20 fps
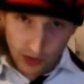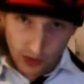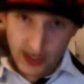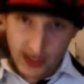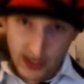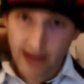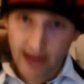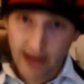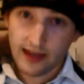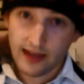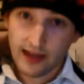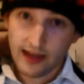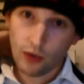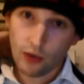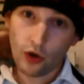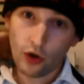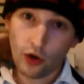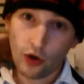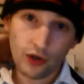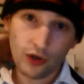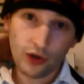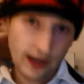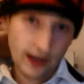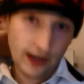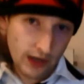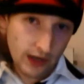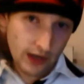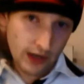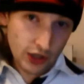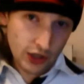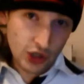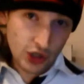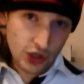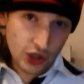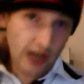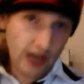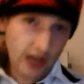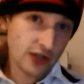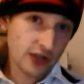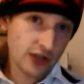take their world and then you can
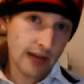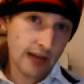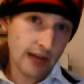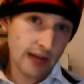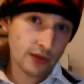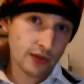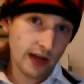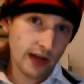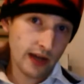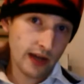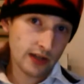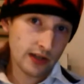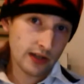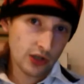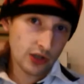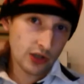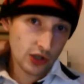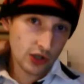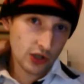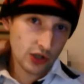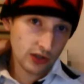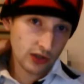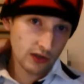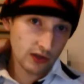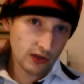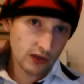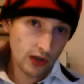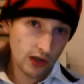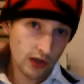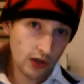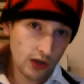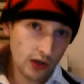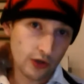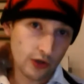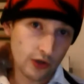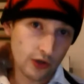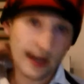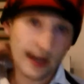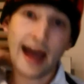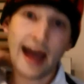change names around, and you
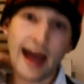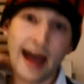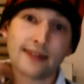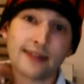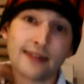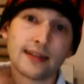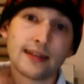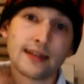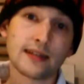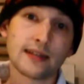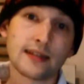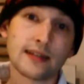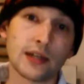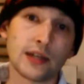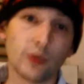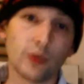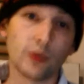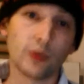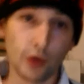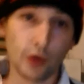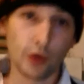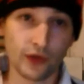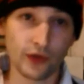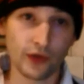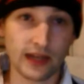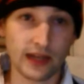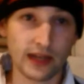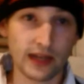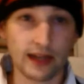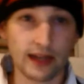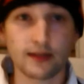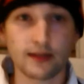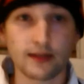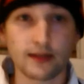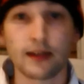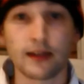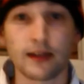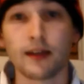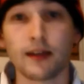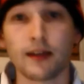can add things in and remove things,
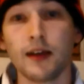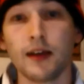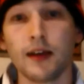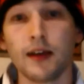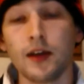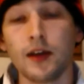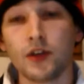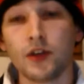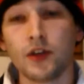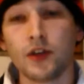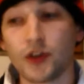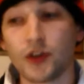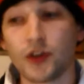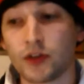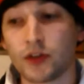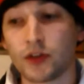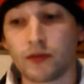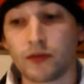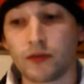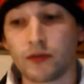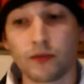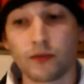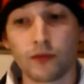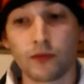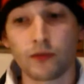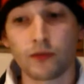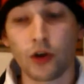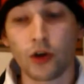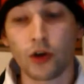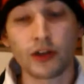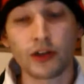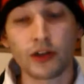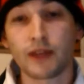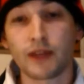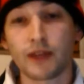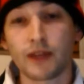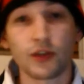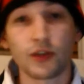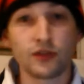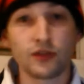and you can
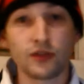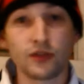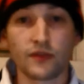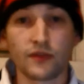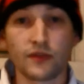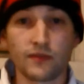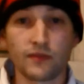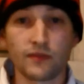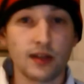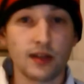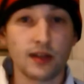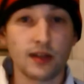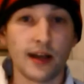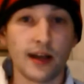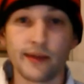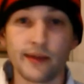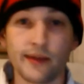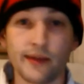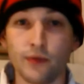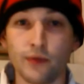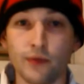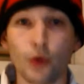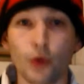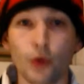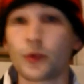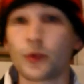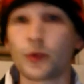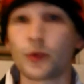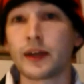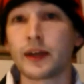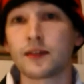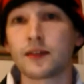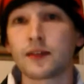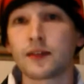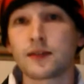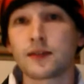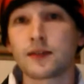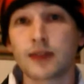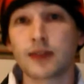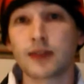even use Lord of the
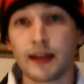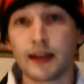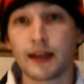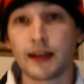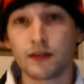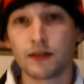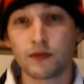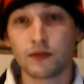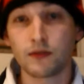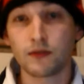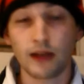Rings setting.